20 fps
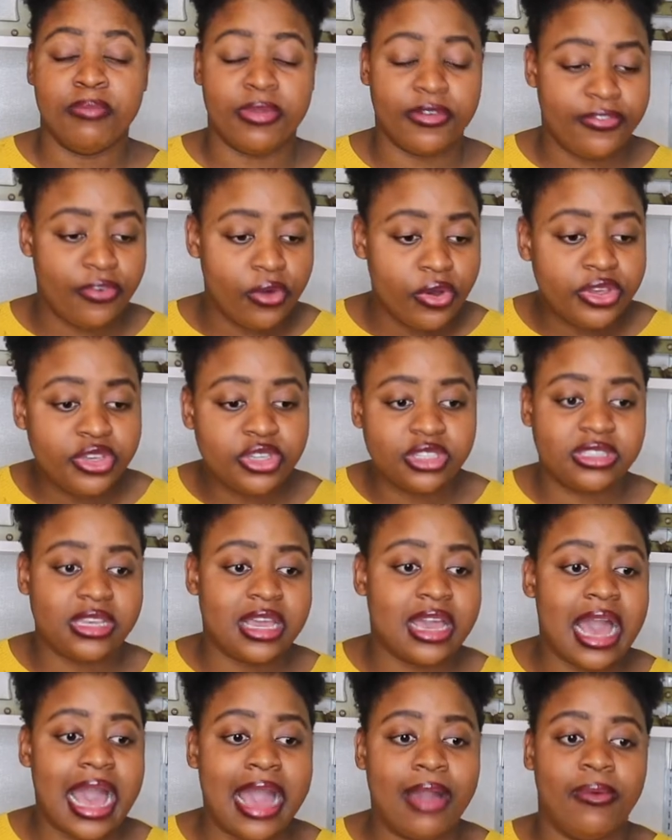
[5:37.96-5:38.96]
before you
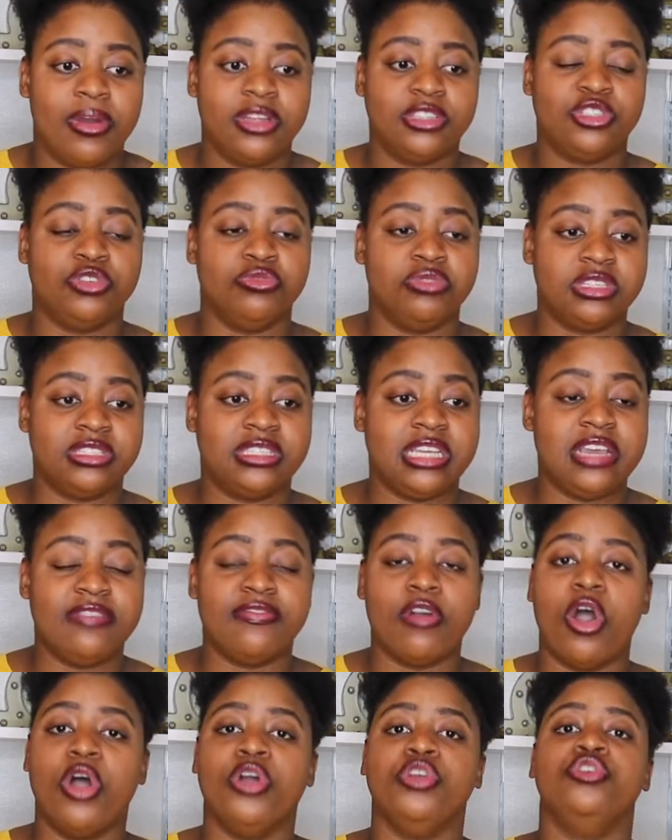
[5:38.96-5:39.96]
say i want to
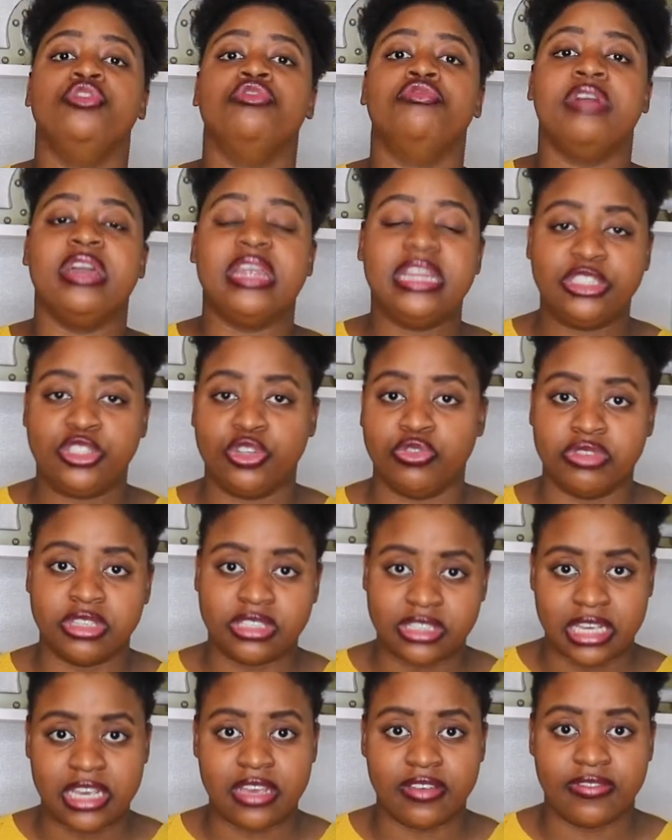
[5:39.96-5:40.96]
receive are you ready to
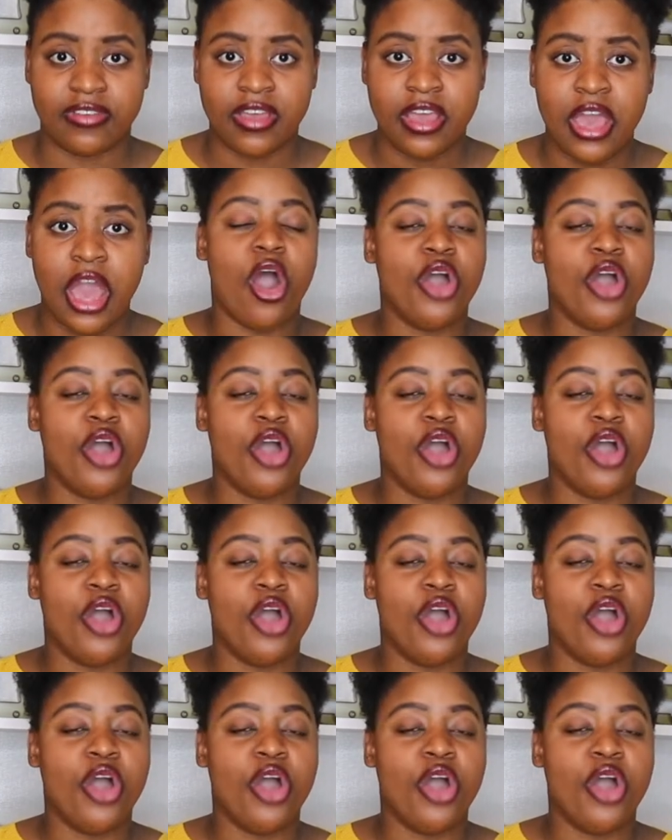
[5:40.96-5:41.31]
receive